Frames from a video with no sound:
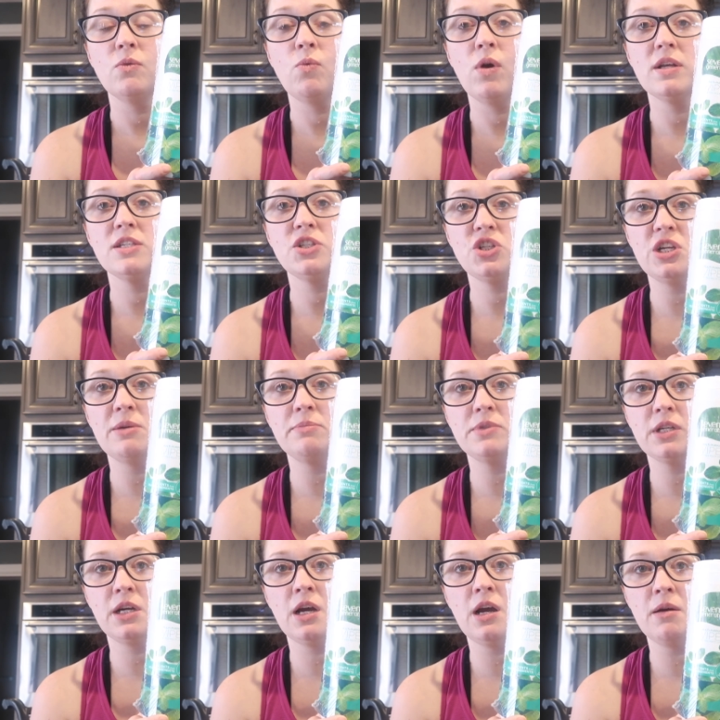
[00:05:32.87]
was
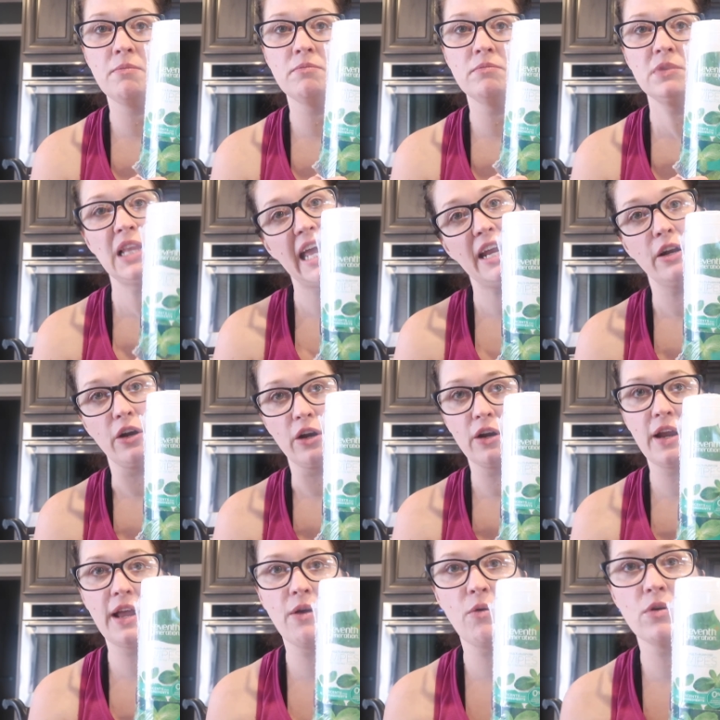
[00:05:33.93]
shipped to come
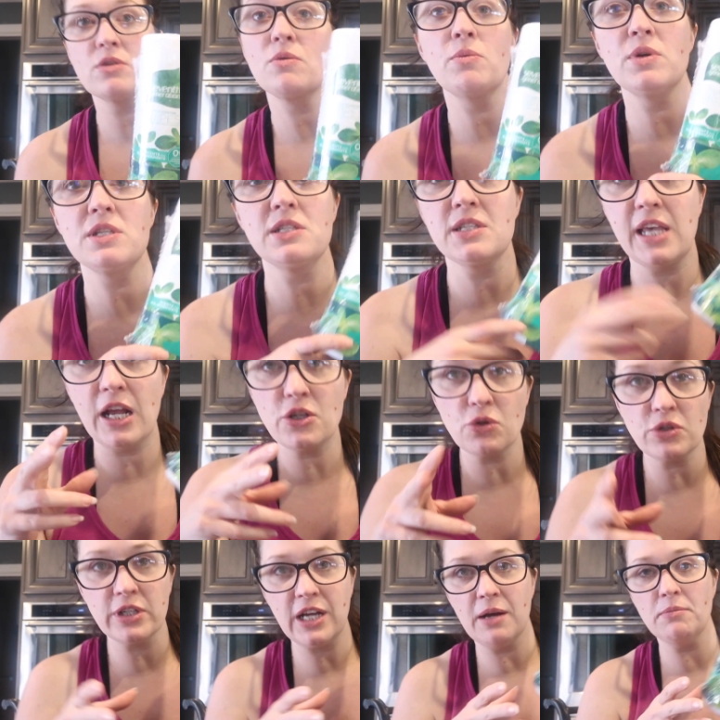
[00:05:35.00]
later or was
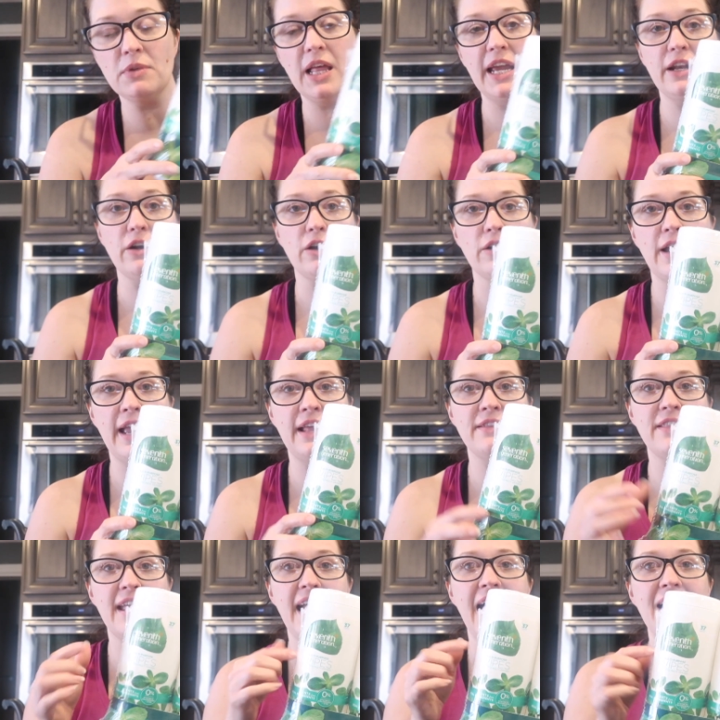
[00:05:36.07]
scheduled to come later.
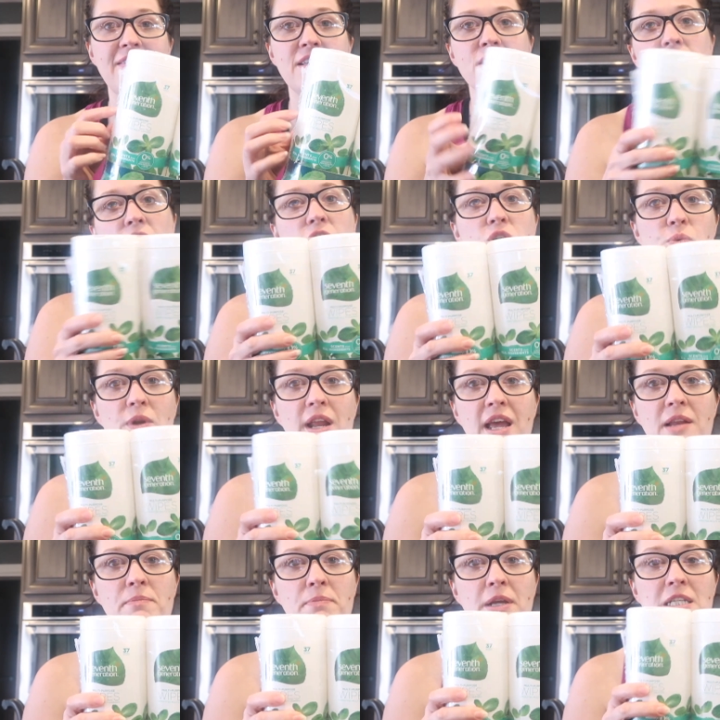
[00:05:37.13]
And they had these, so I just went
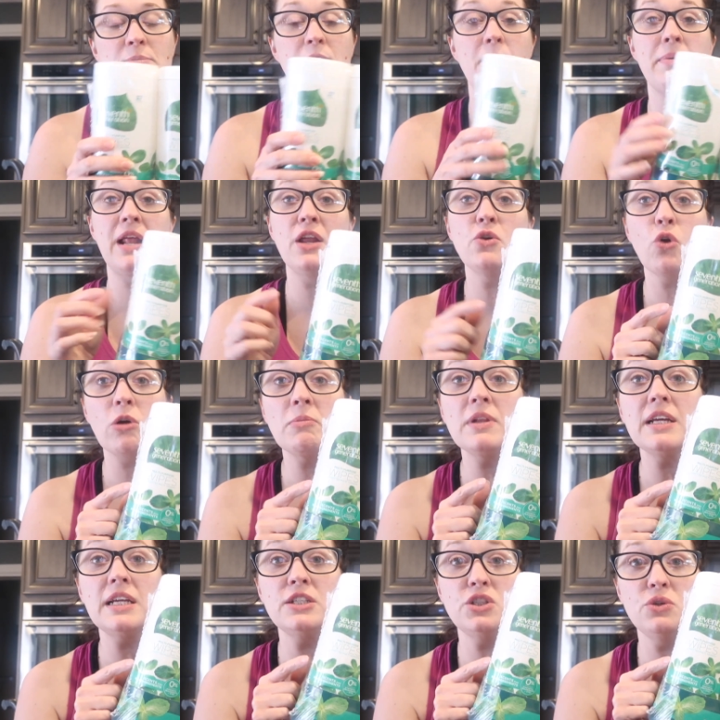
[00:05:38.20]
ahead and picked them up. But I
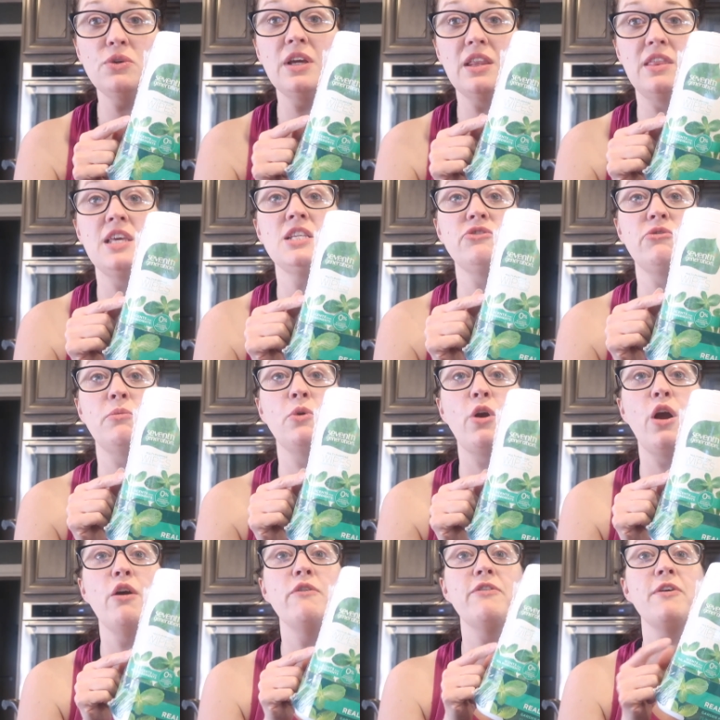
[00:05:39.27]
normally do get these from
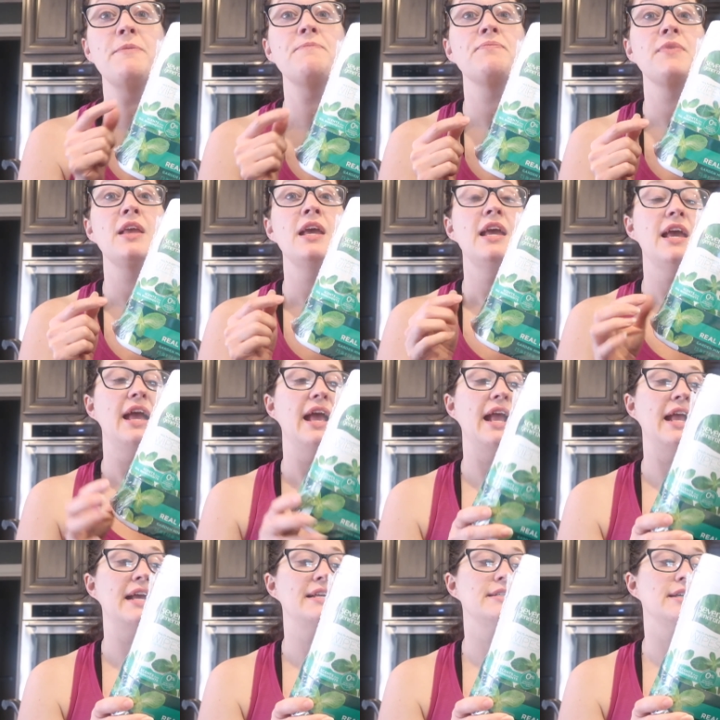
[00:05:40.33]
Grove.
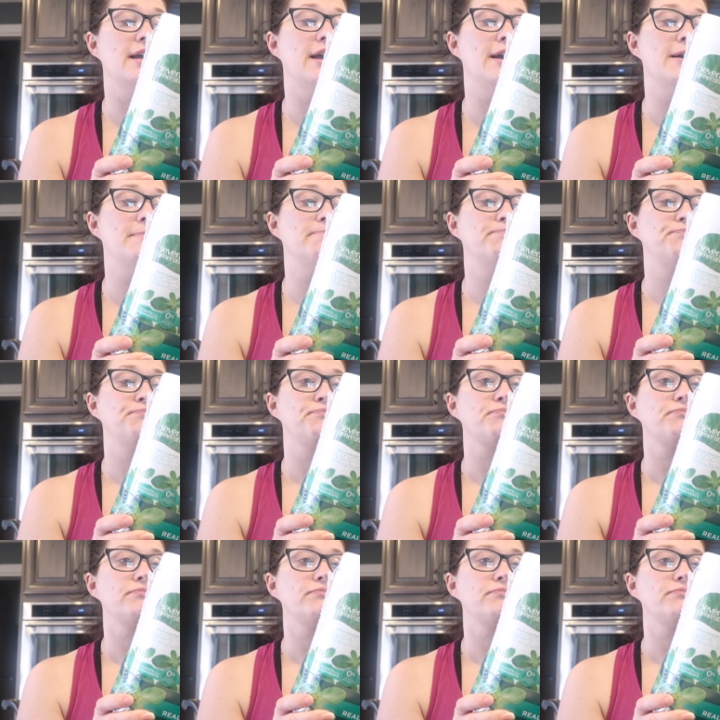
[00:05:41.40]
And um,